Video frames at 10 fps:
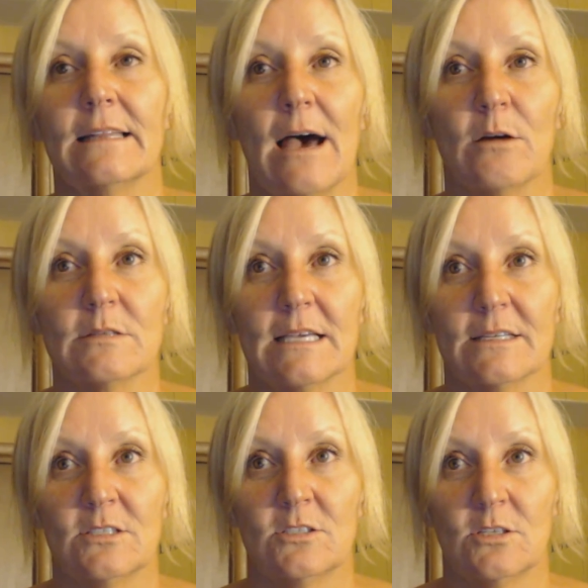It allows
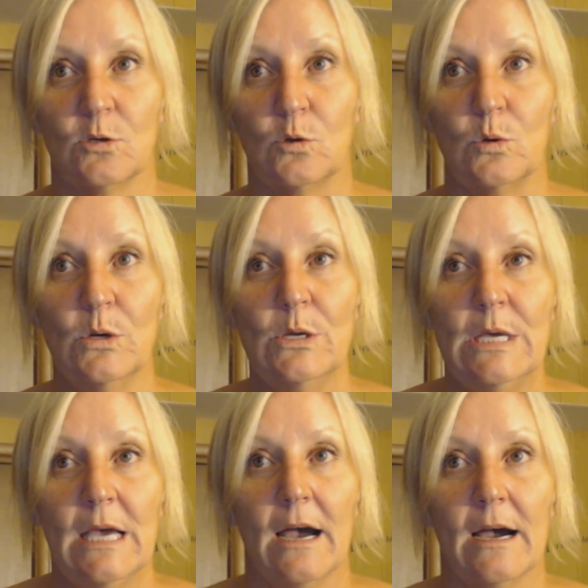us to
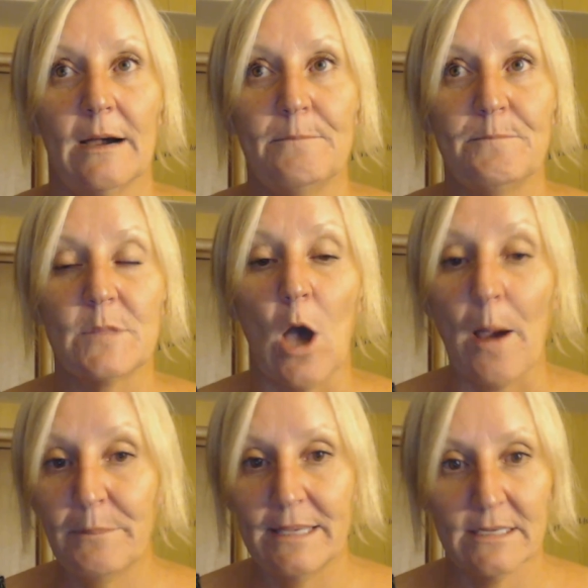
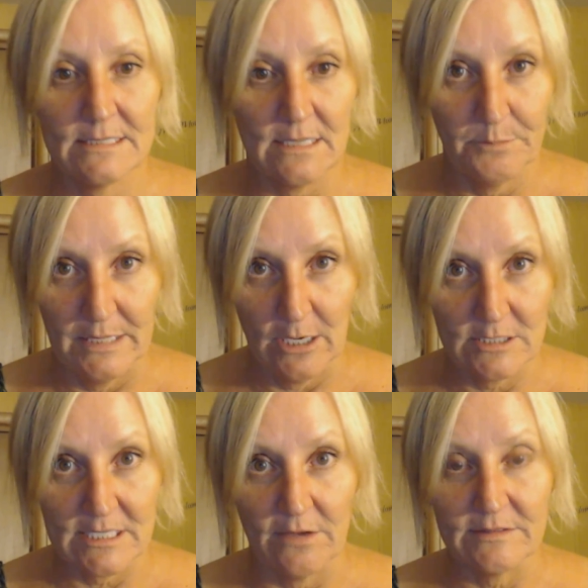not beat
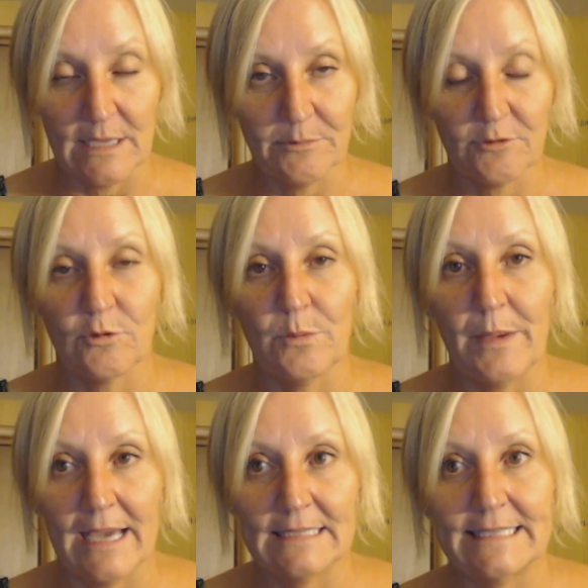ourselves up through the
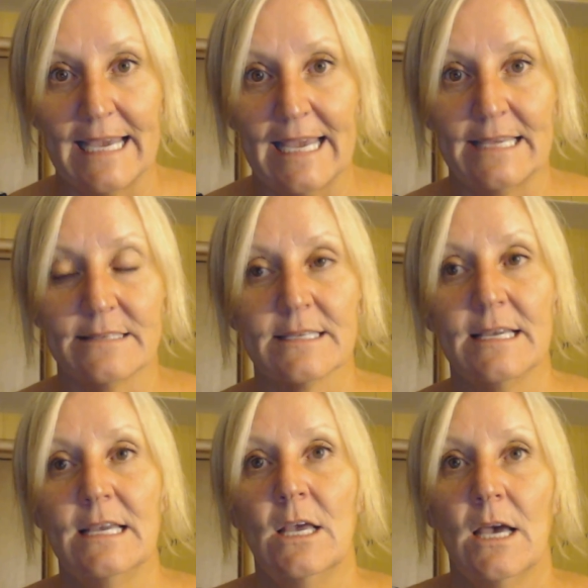bad days.
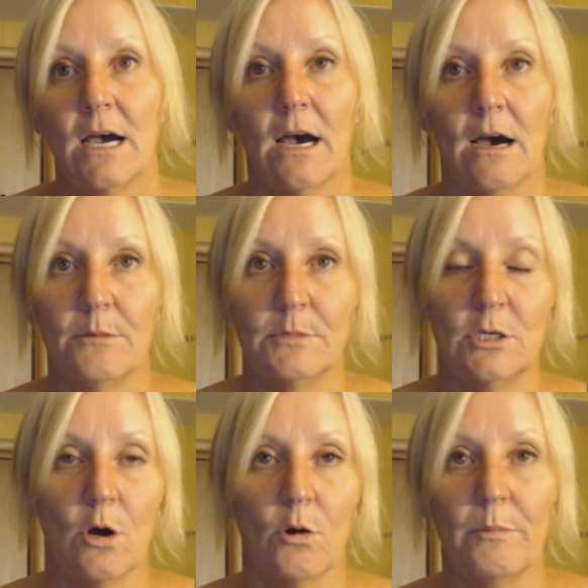
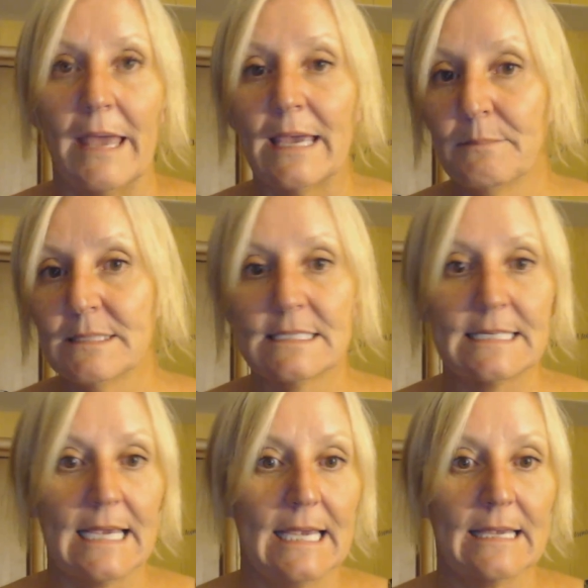Make a
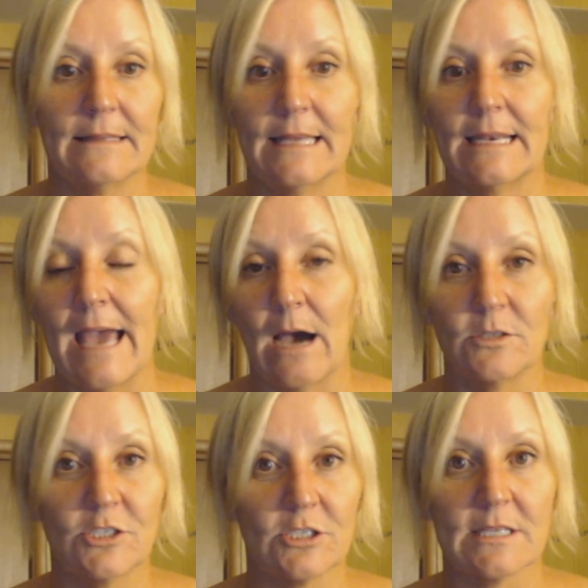mistake and then
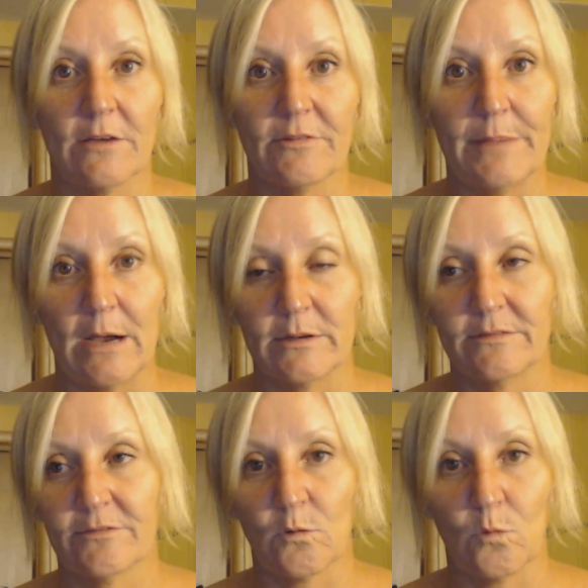hound yourself about
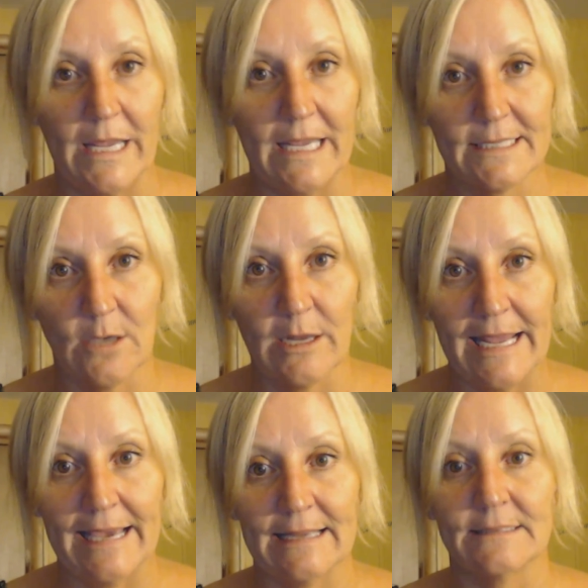it for weeks on
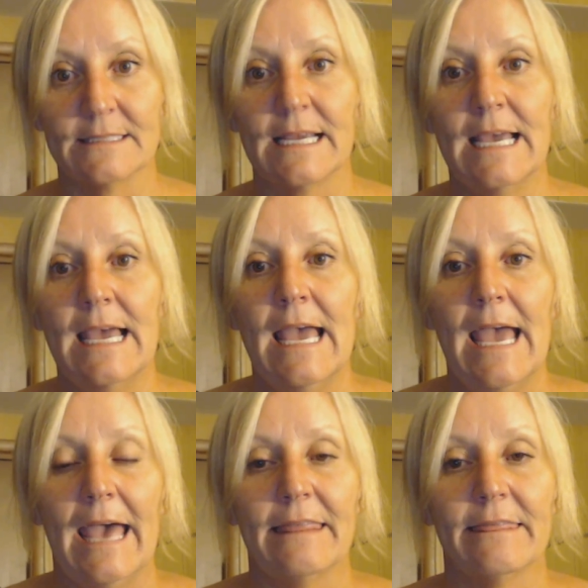end
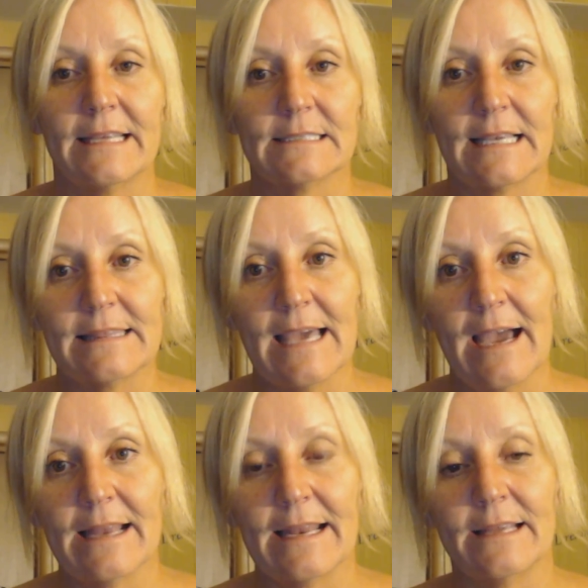and things like that.